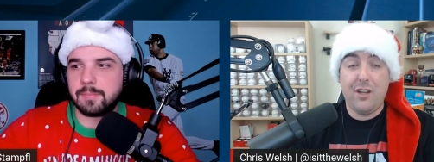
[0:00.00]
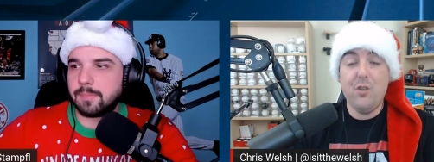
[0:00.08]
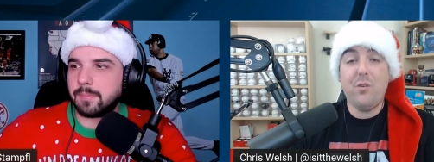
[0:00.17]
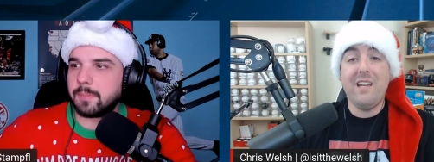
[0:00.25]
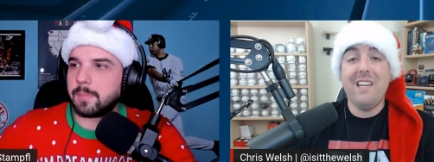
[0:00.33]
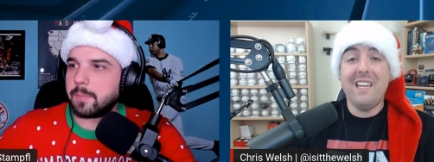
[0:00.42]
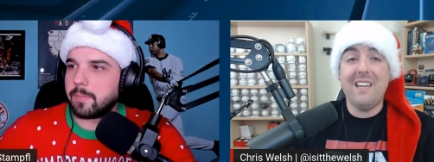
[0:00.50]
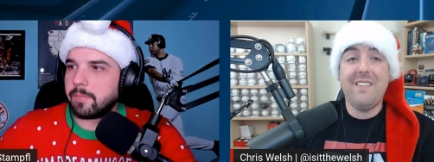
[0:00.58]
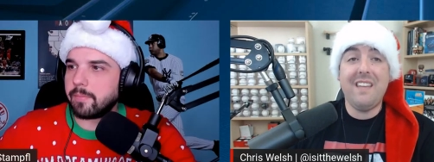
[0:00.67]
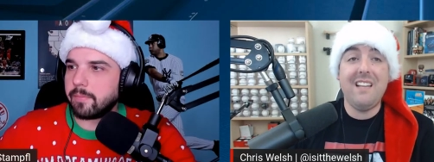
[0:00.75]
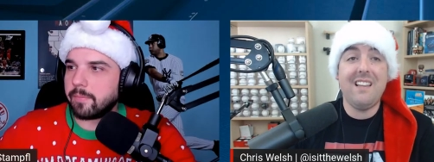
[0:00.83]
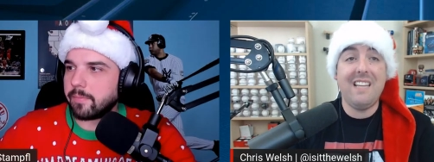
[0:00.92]
Speaker 1: you can
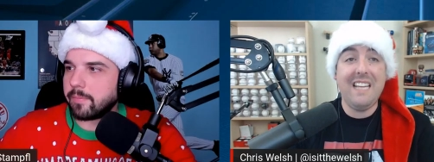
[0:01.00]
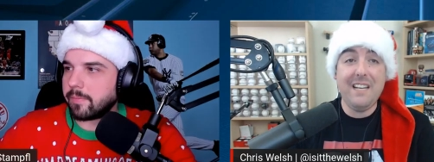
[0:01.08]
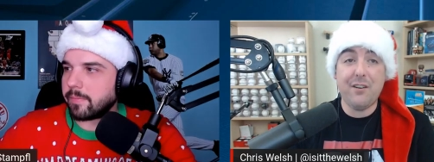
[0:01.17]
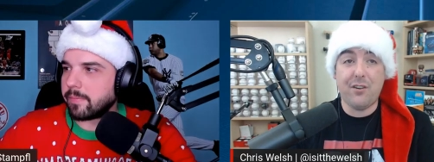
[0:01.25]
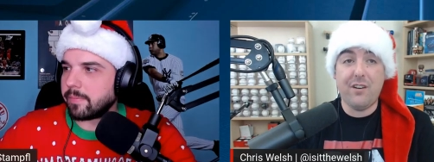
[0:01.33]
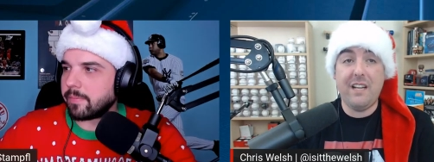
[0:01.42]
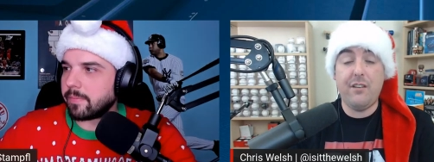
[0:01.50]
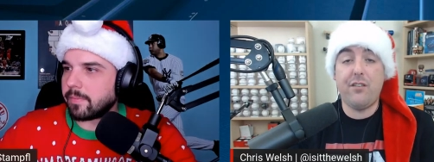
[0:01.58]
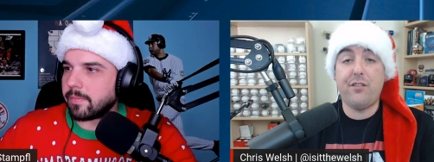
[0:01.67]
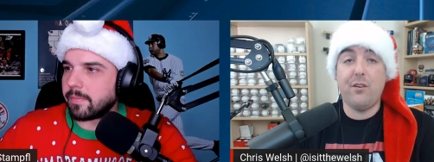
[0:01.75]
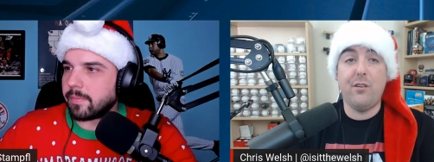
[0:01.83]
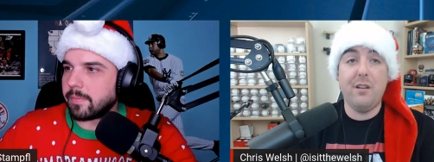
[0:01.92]
get the leader
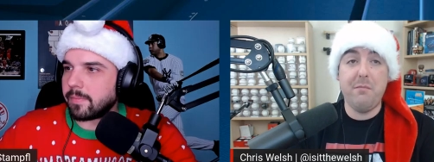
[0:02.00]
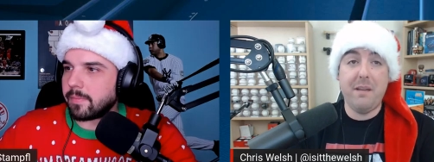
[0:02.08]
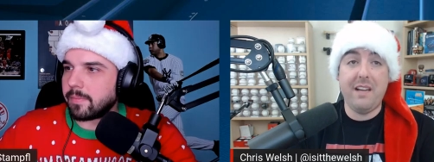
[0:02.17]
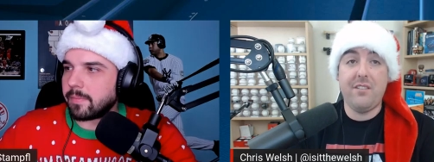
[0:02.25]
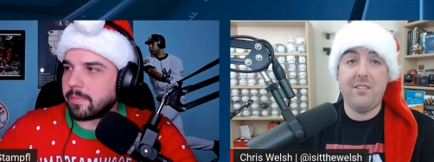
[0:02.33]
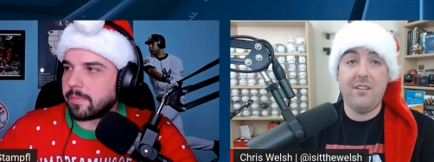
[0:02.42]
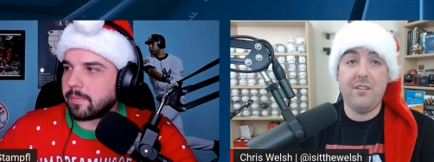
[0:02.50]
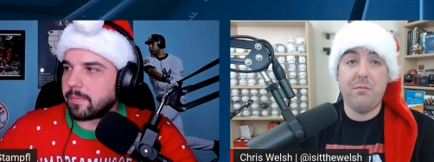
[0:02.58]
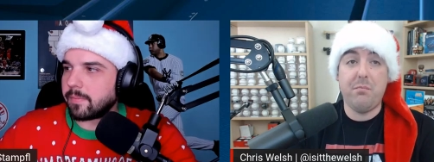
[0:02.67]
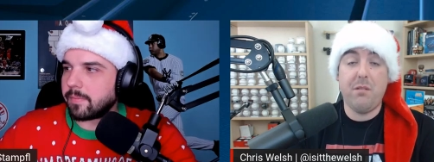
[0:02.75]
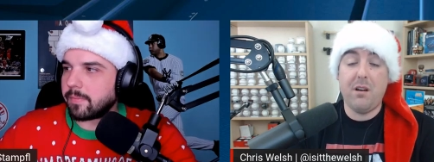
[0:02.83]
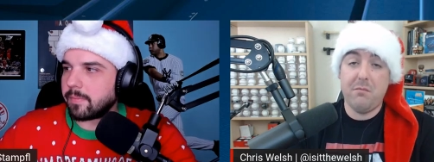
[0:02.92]
in stolen
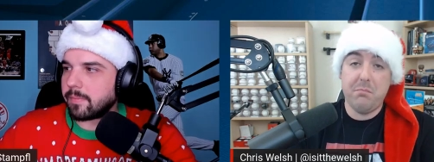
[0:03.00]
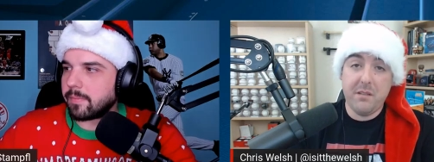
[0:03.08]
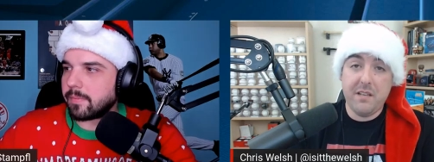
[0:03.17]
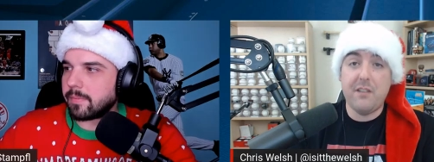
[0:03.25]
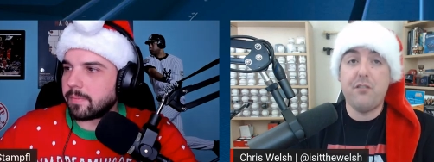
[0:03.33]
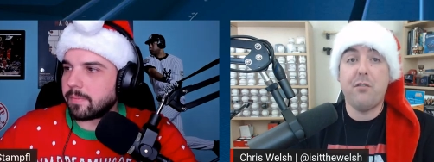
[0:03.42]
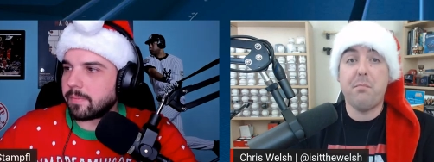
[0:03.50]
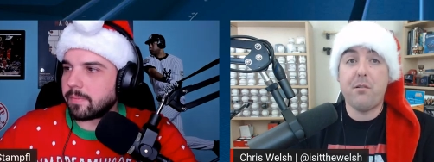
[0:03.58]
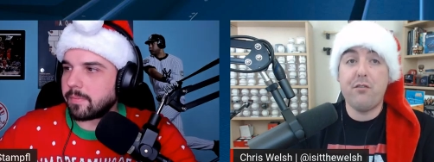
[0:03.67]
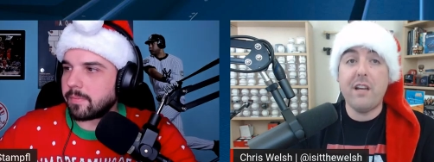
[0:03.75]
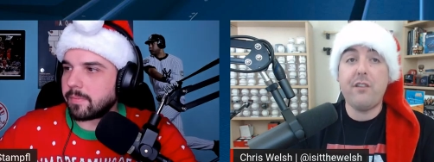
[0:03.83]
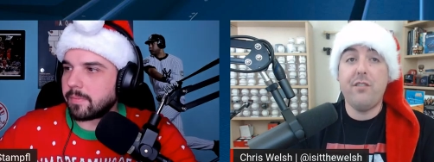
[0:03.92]
bases on potential
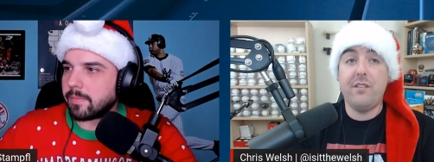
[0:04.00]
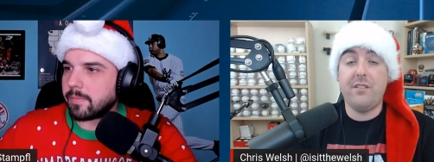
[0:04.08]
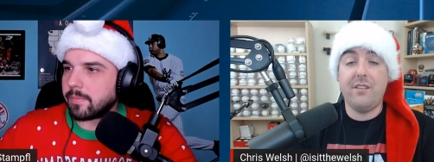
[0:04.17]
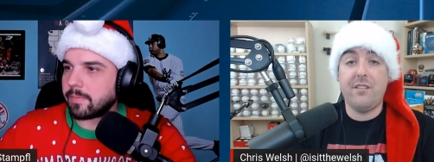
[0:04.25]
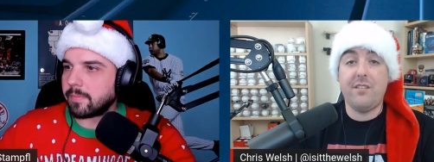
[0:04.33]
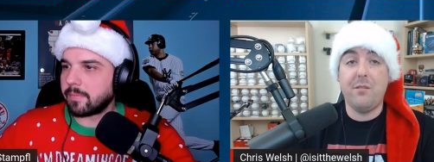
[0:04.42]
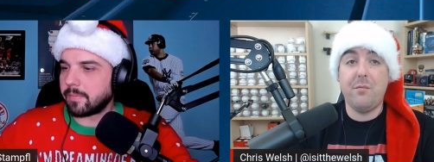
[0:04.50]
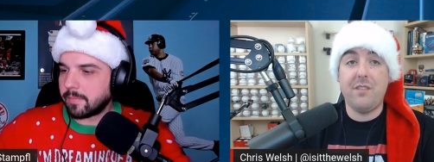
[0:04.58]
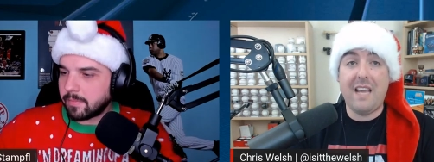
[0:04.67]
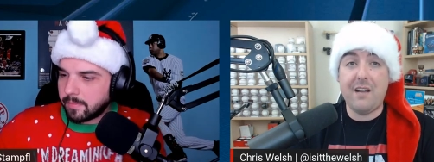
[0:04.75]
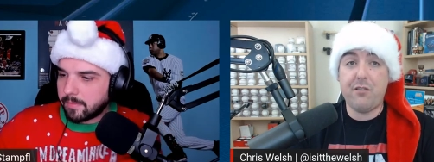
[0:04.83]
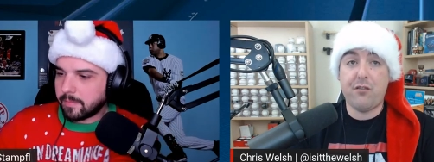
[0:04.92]
projection
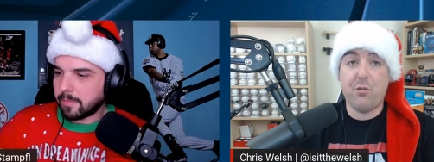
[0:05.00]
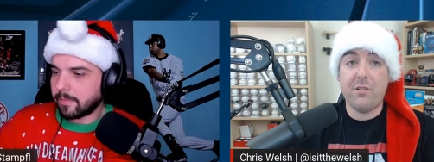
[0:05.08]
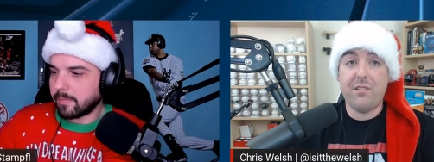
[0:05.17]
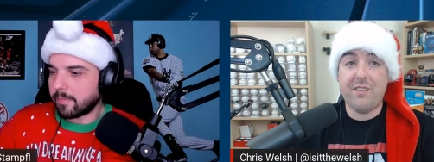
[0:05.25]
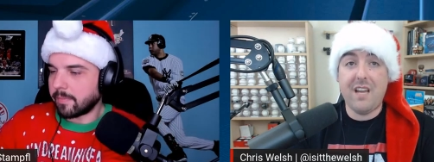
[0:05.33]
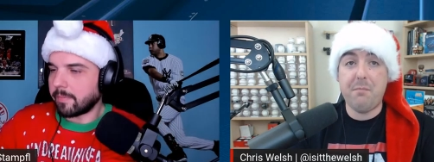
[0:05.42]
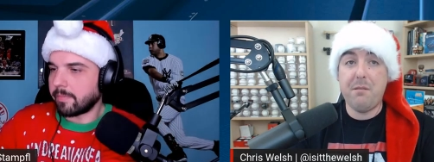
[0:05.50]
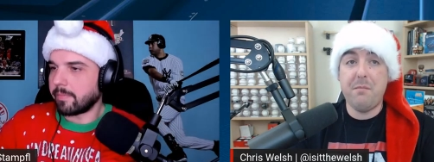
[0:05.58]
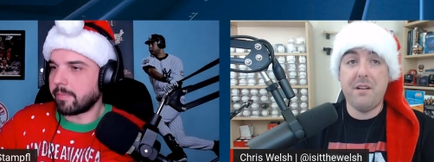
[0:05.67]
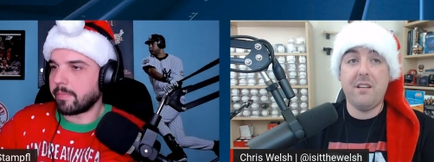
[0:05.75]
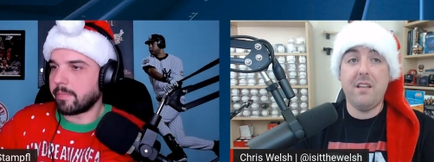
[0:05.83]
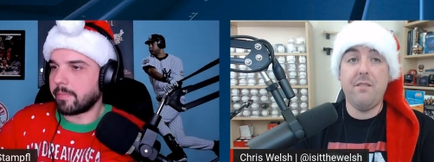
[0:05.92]
systems at shortstop
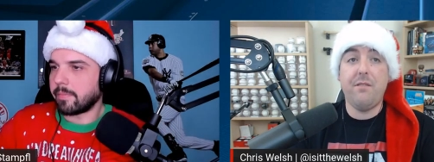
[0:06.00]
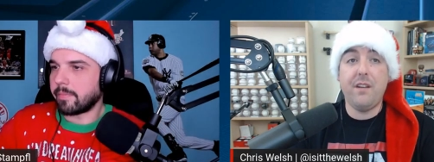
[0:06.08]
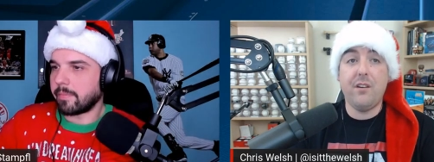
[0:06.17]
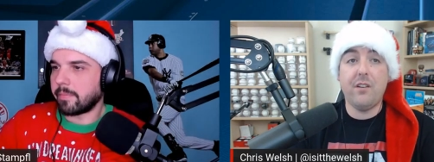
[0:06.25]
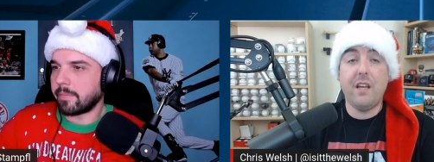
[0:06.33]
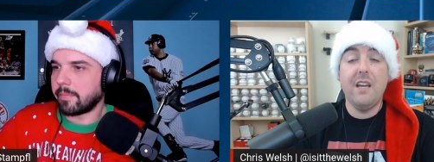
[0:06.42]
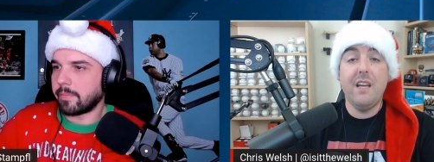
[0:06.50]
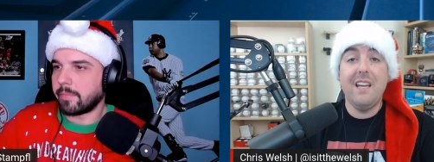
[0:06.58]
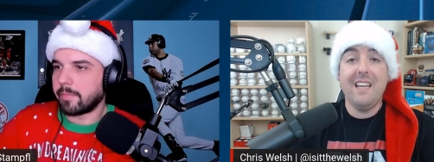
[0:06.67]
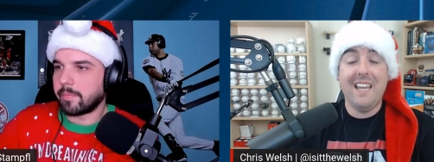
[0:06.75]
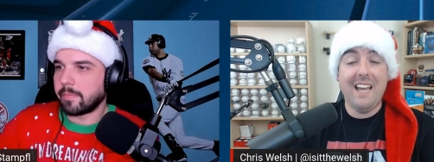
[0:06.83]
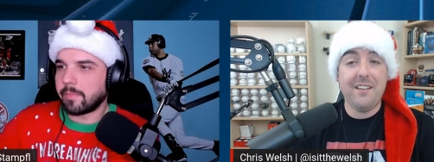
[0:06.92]
and middle infield.
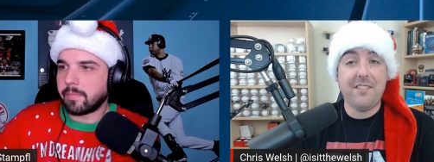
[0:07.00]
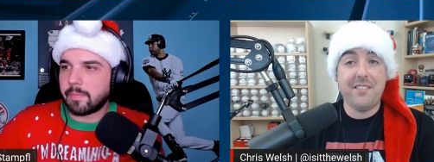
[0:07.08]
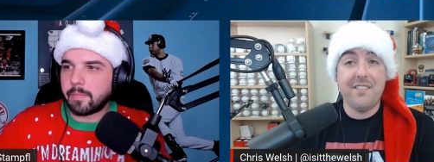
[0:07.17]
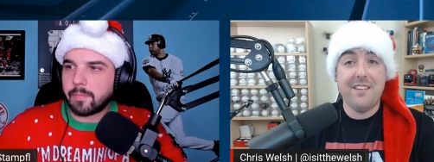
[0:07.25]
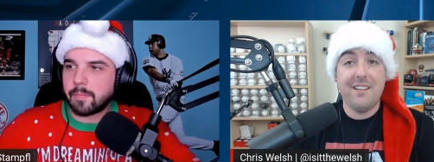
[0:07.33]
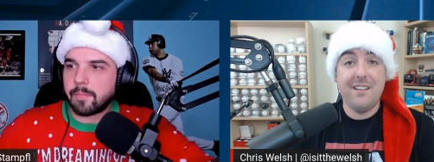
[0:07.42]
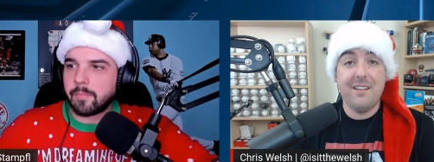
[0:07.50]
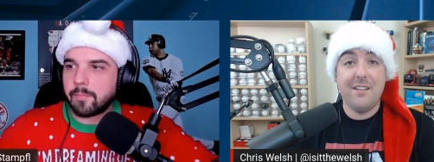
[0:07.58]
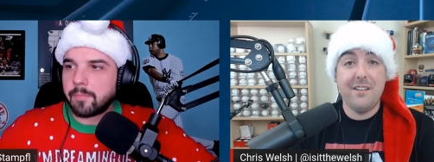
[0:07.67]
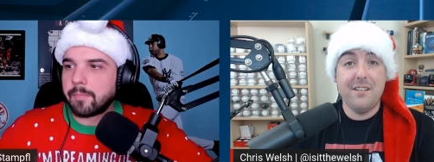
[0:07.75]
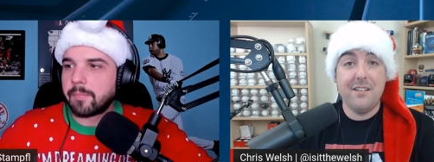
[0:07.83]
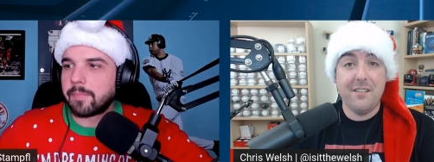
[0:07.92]
Yes,
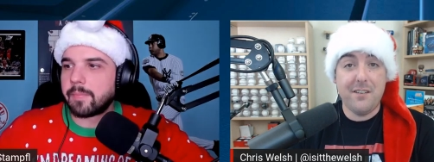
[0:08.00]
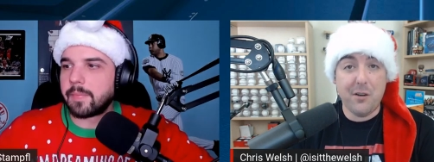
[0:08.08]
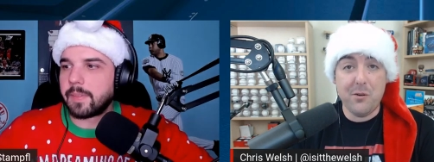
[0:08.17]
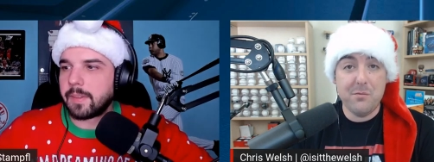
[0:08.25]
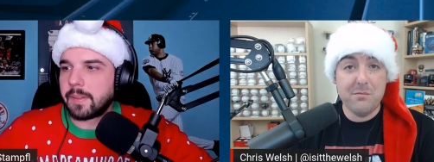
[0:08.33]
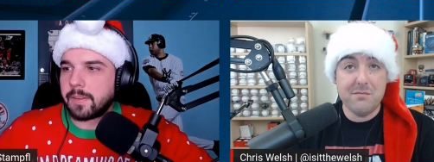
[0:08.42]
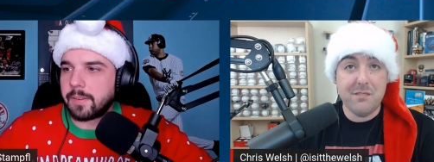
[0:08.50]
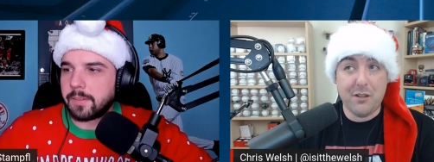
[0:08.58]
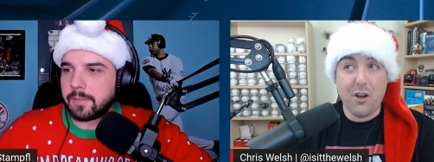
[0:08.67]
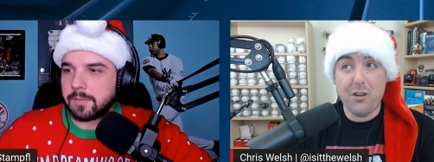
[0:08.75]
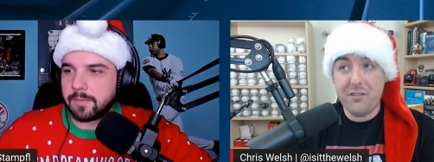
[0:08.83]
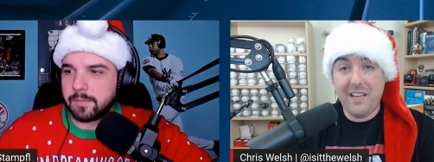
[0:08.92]
don't
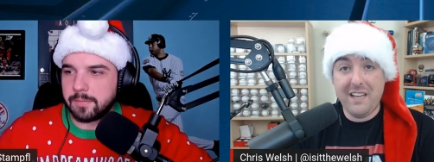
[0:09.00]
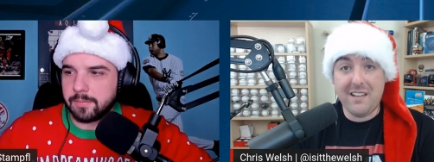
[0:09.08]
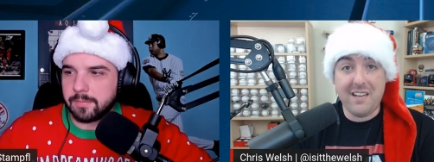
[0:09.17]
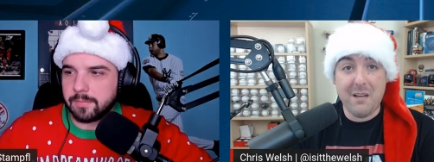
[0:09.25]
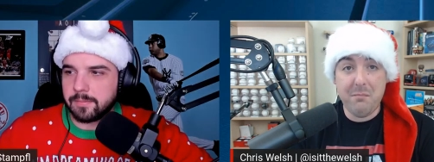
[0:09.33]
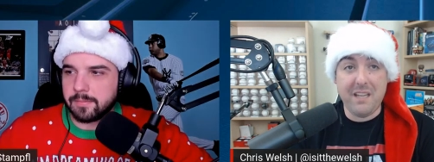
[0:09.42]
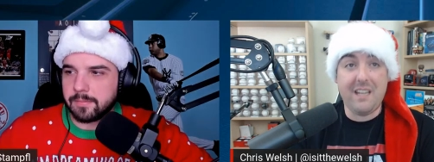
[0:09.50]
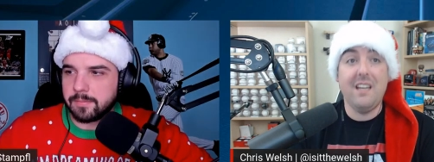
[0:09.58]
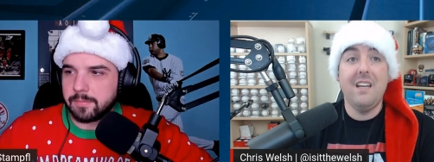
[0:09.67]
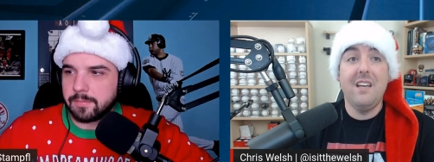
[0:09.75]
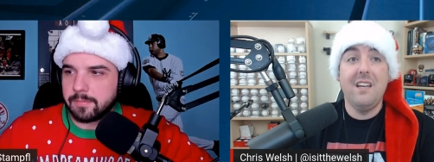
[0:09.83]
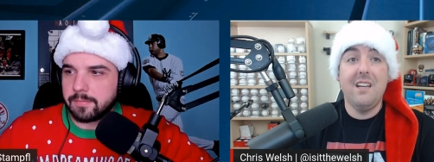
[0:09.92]
call Santa, not me.